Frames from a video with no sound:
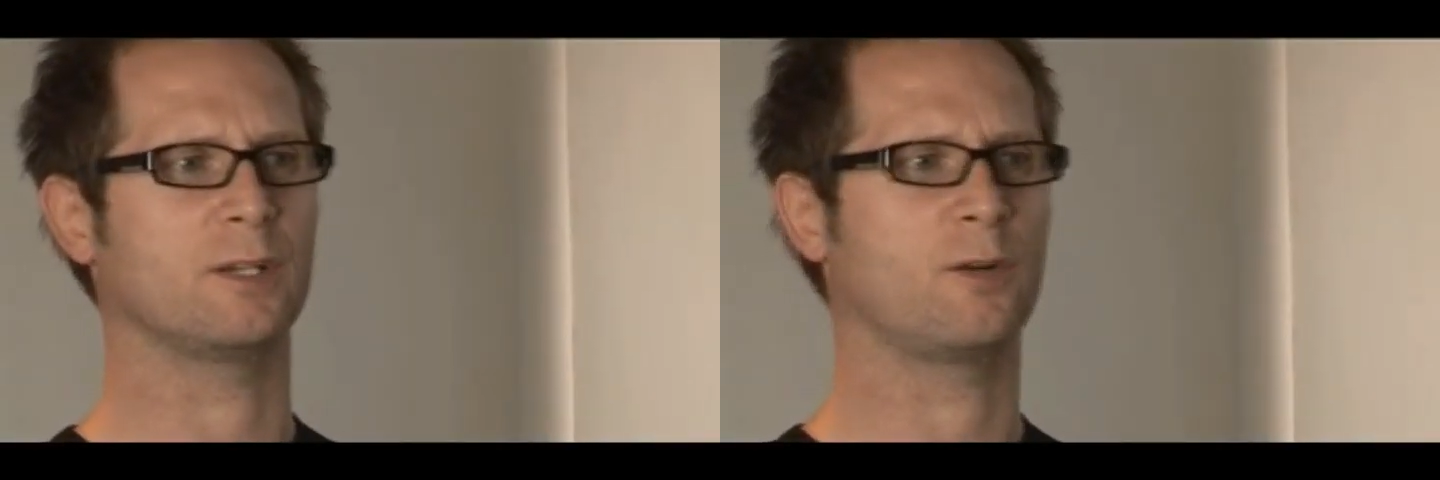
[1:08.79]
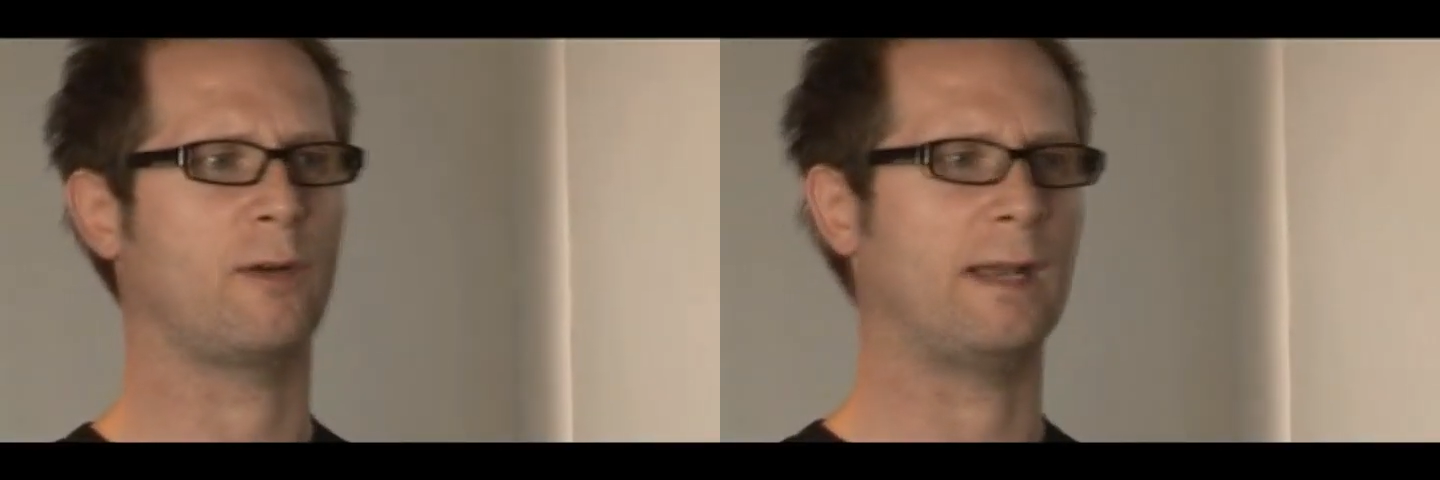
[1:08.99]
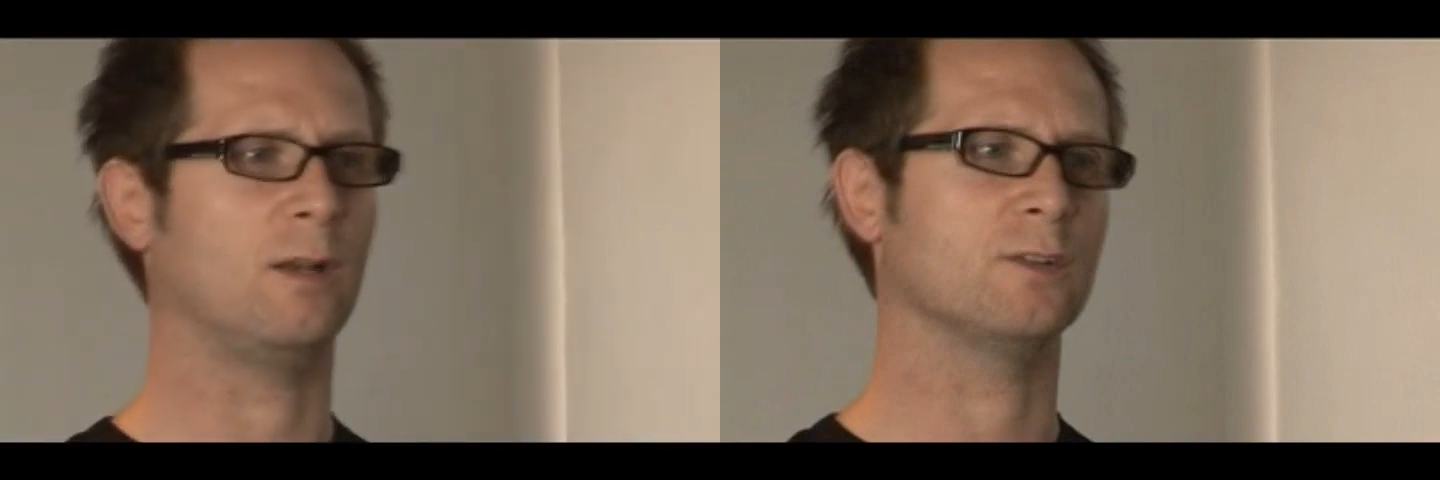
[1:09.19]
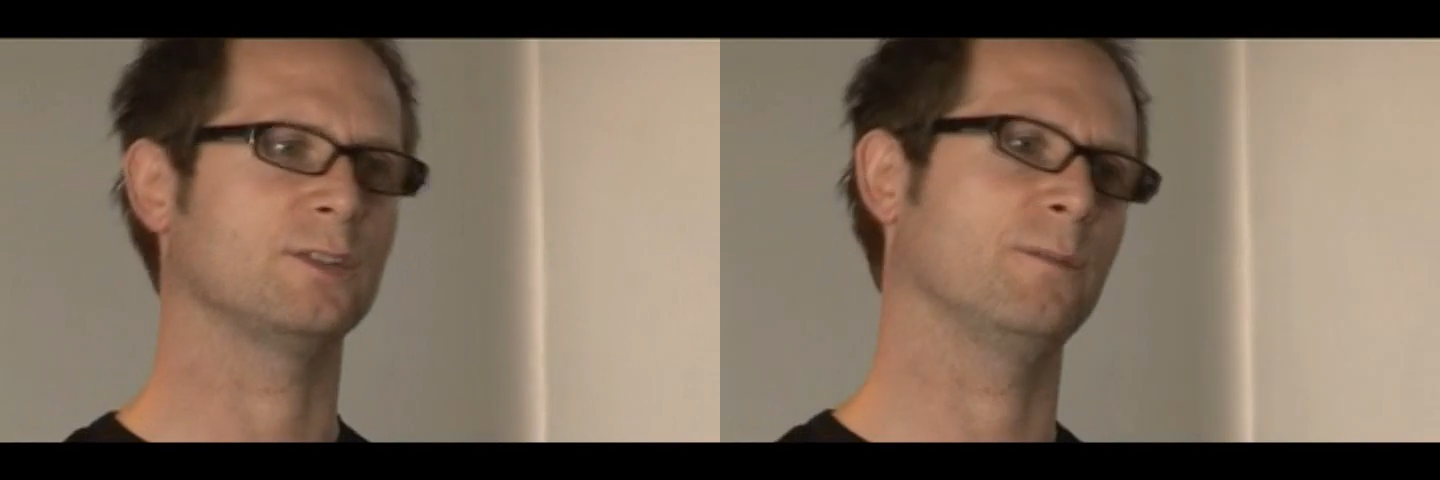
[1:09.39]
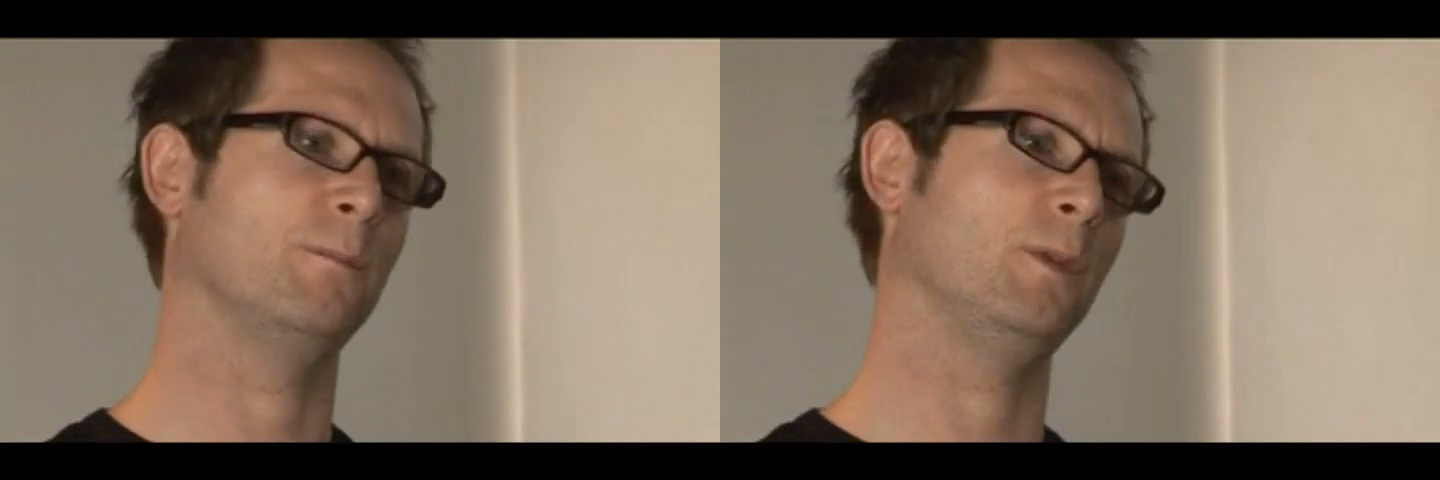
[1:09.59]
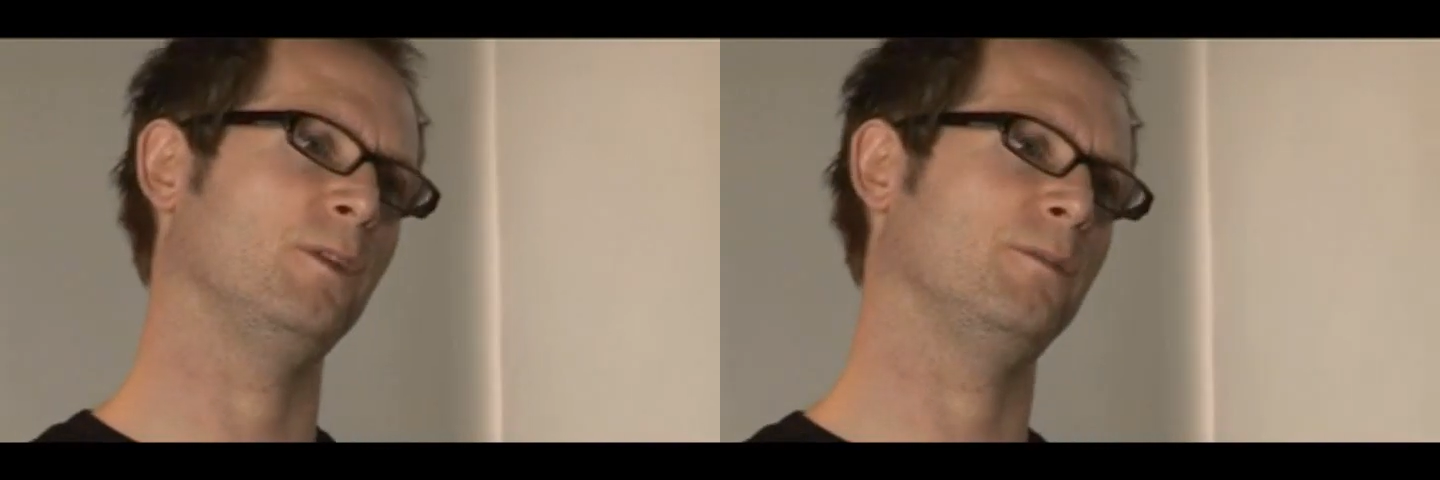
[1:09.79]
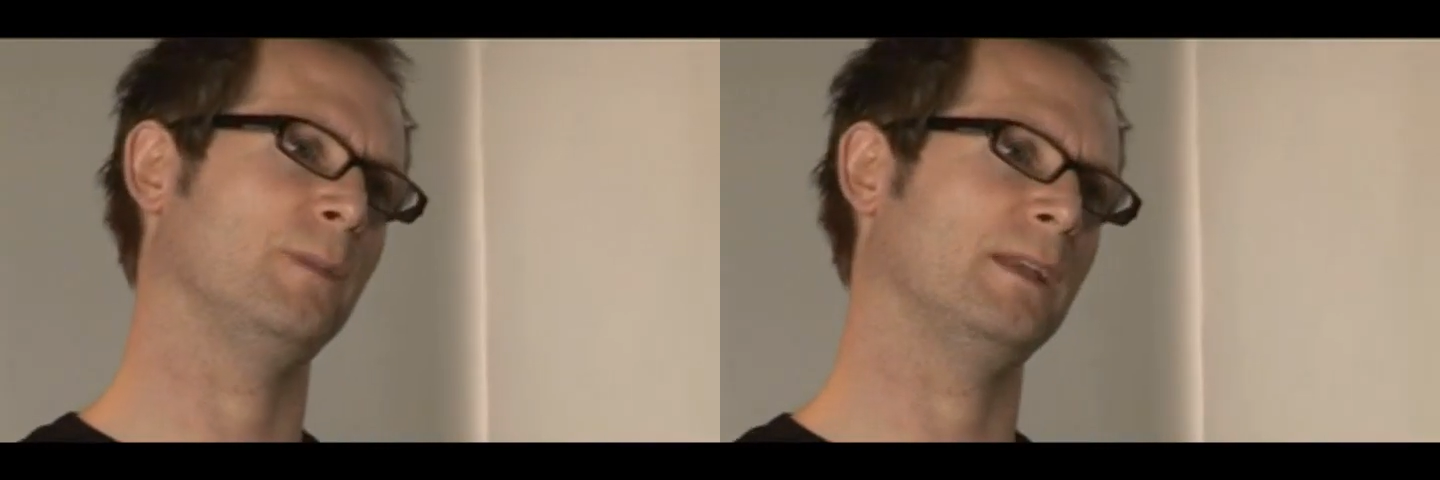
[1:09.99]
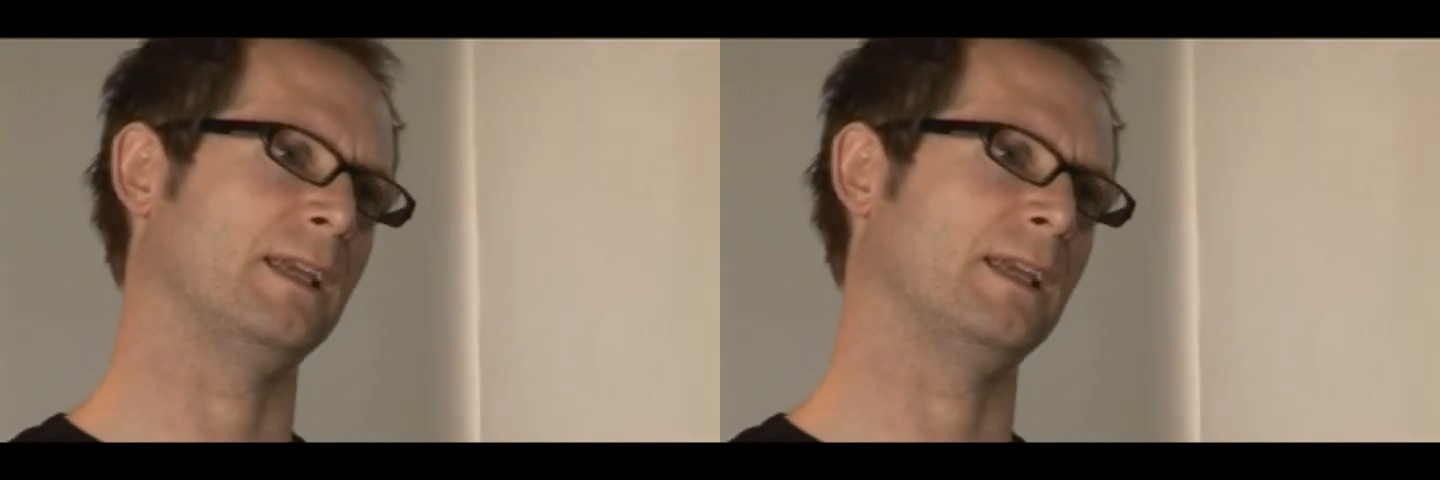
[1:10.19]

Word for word: going to create lots of movement